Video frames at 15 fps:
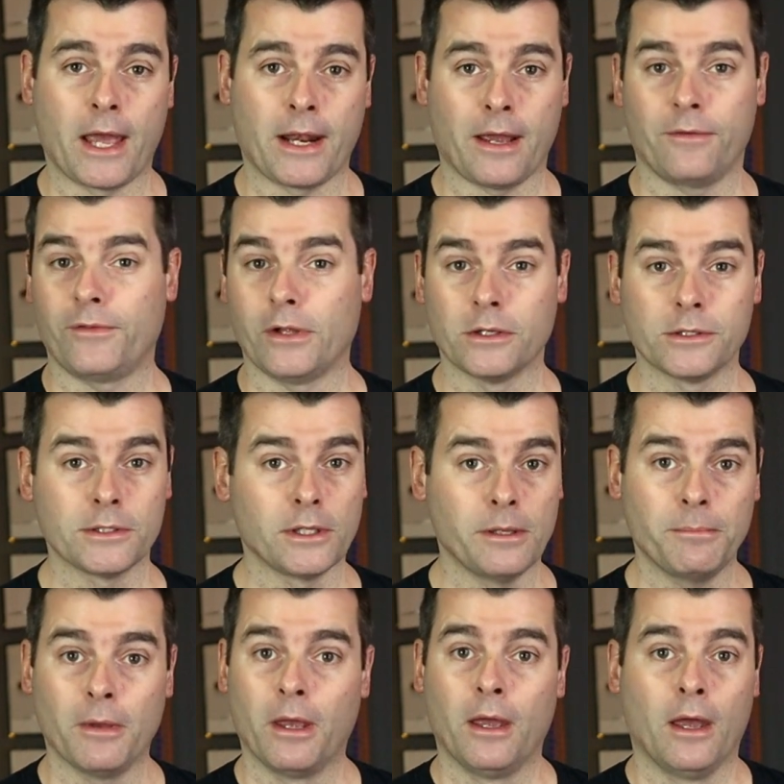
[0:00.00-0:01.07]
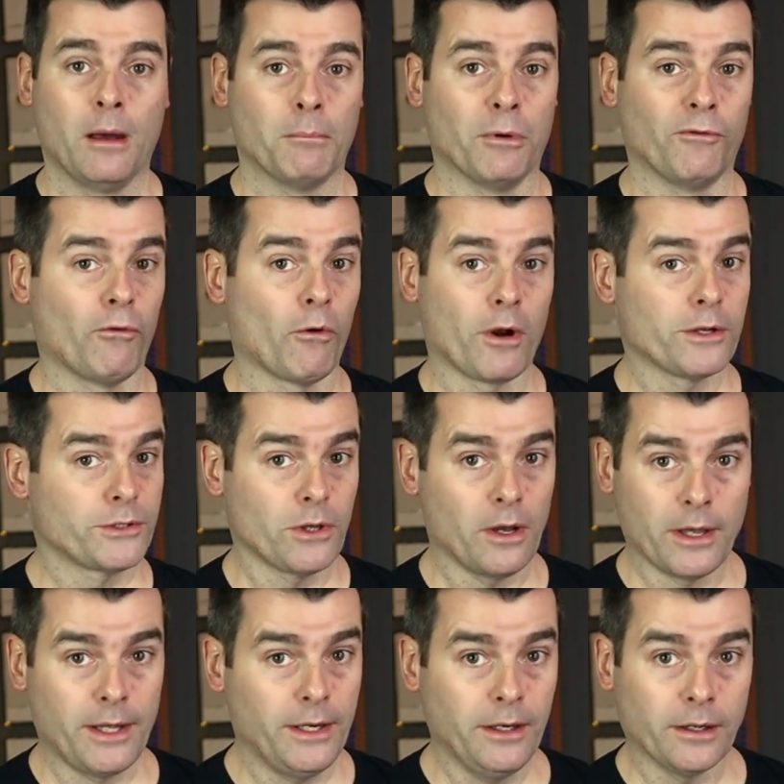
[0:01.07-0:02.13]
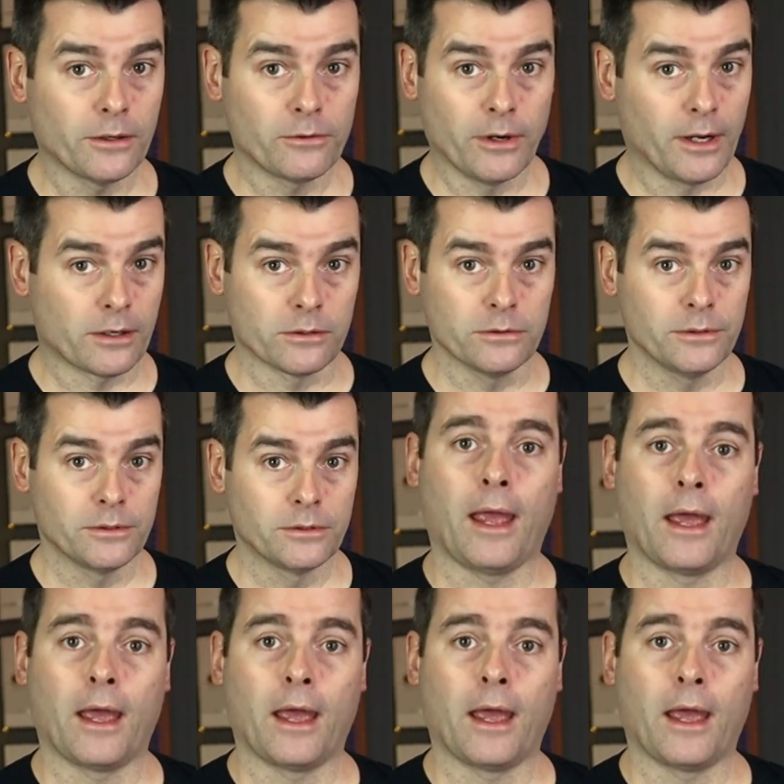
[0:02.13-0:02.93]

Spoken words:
and I fell asleep before I saw any nutcrackers.